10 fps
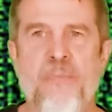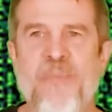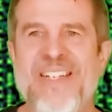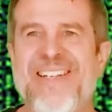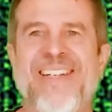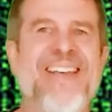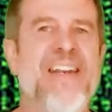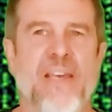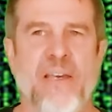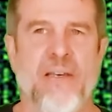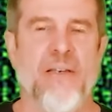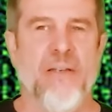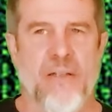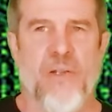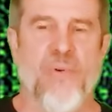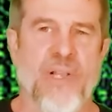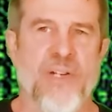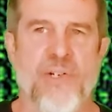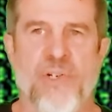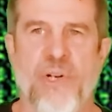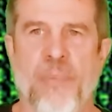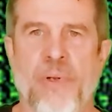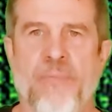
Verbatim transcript: misleading the relationship.